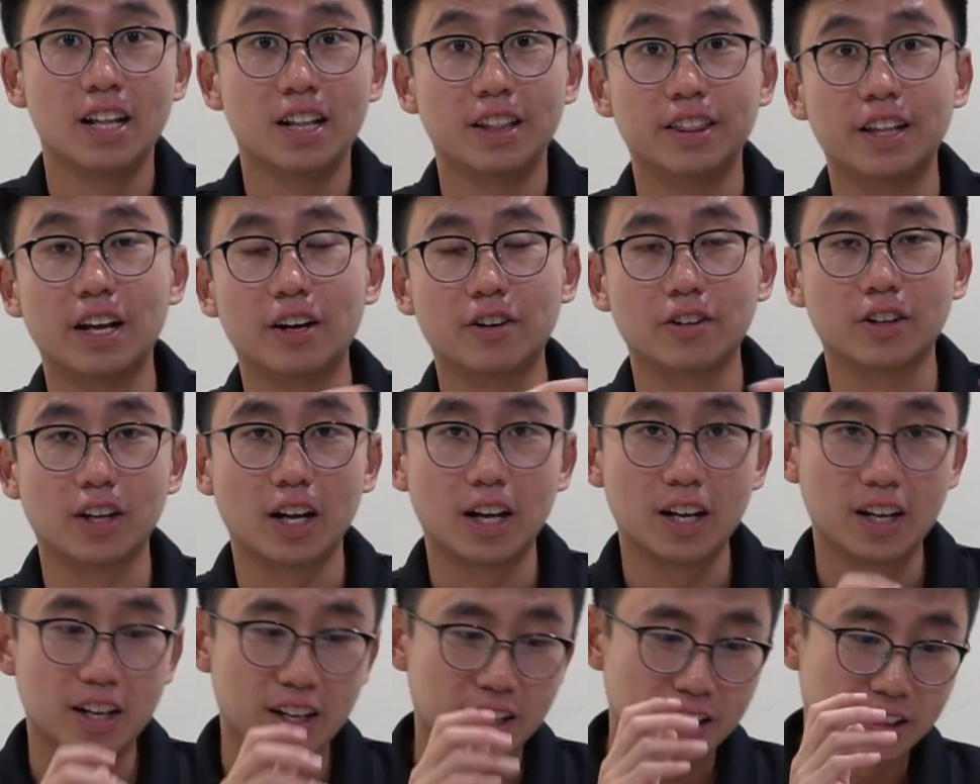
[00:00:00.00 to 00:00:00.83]

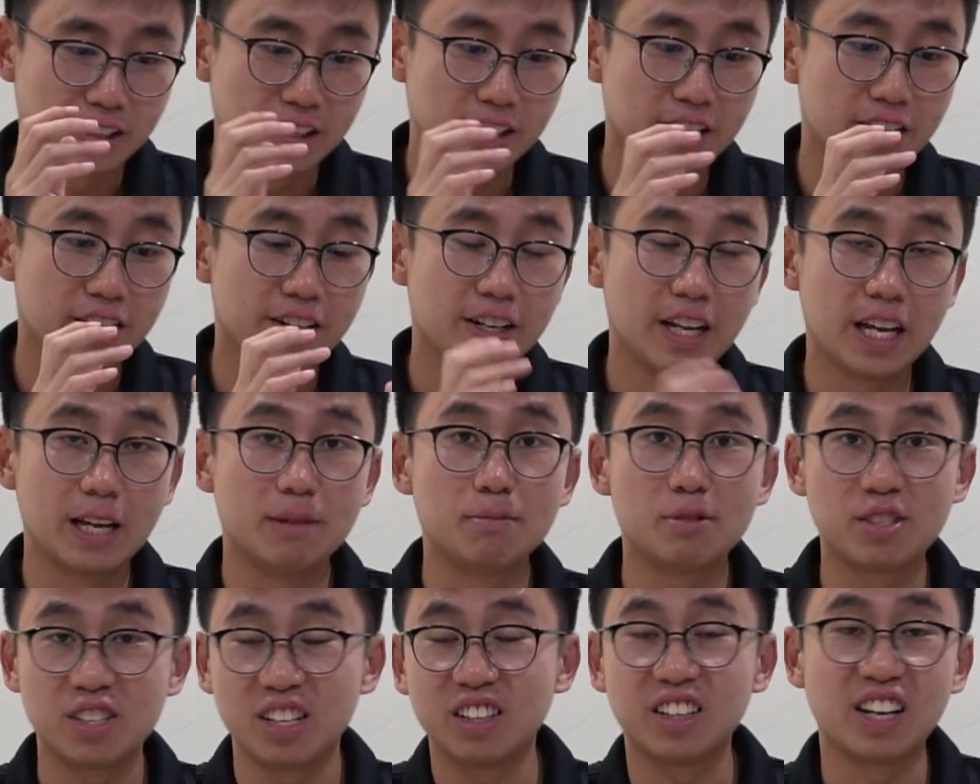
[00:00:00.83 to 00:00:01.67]
Now, the name
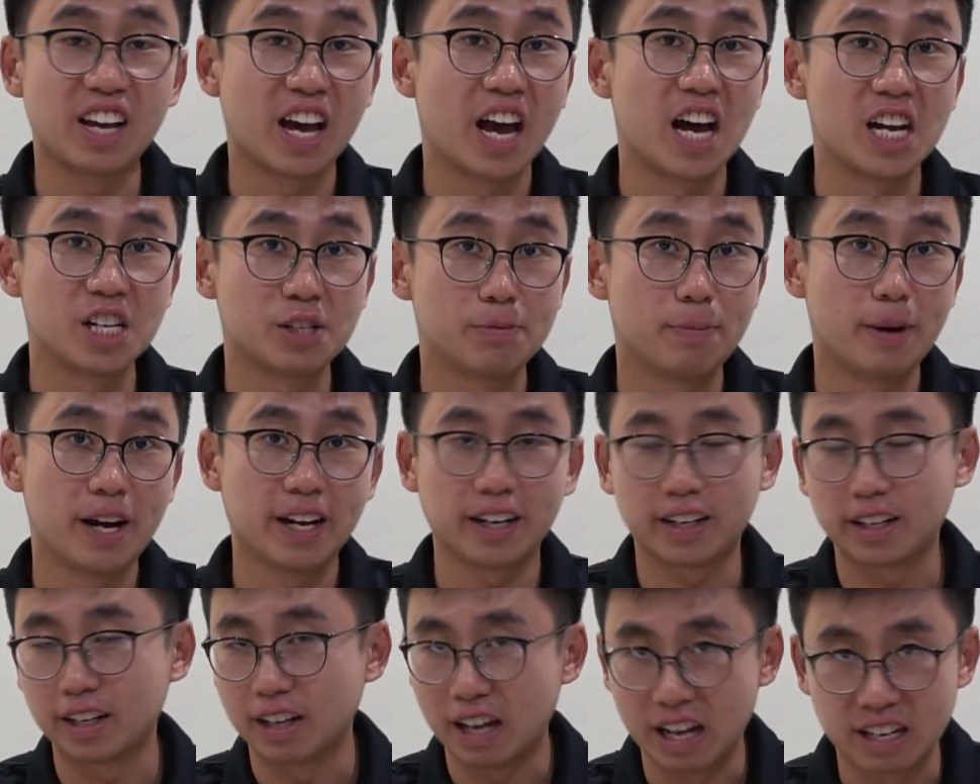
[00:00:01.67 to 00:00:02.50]
City
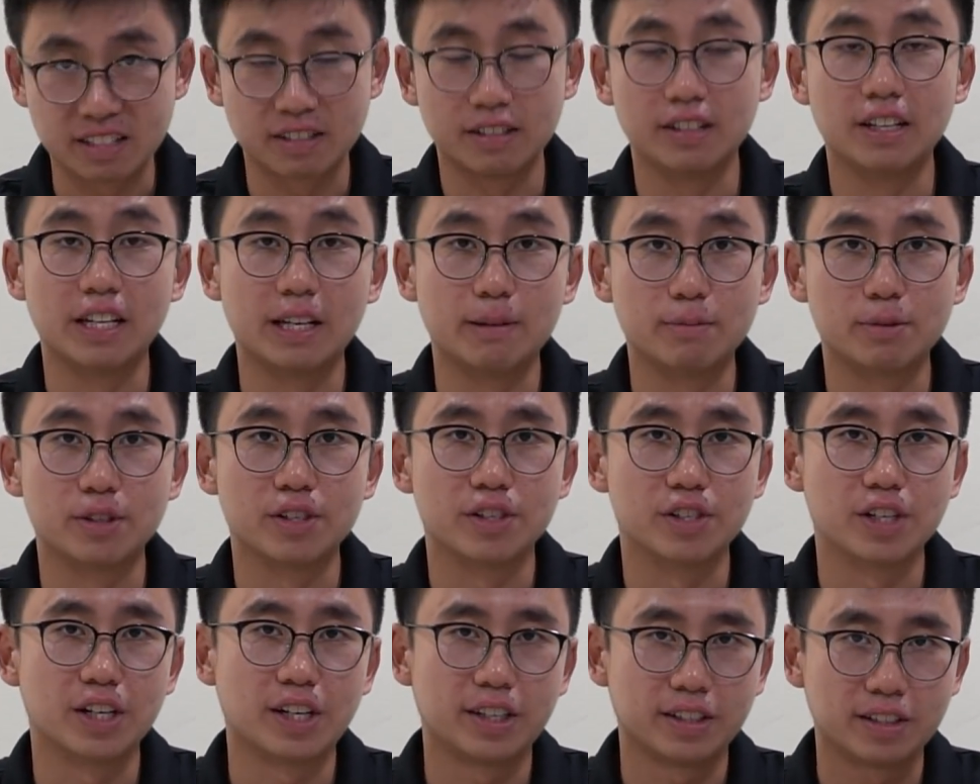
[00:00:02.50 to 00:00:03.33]
Hatchback, as the name
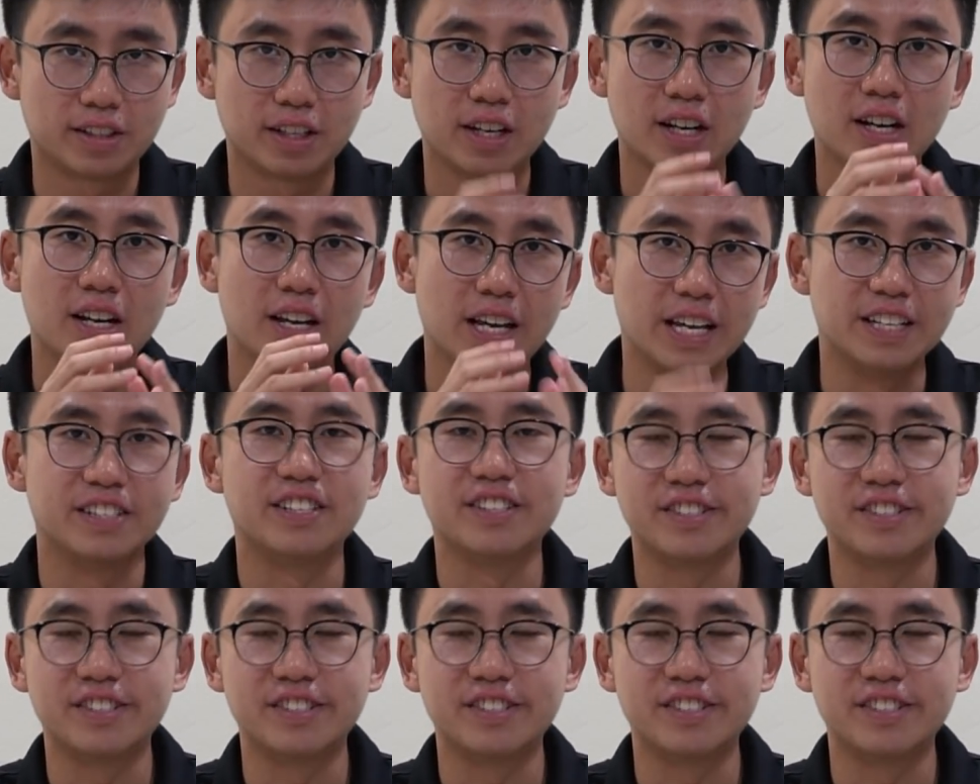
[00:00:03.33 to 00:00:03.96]
suggests, is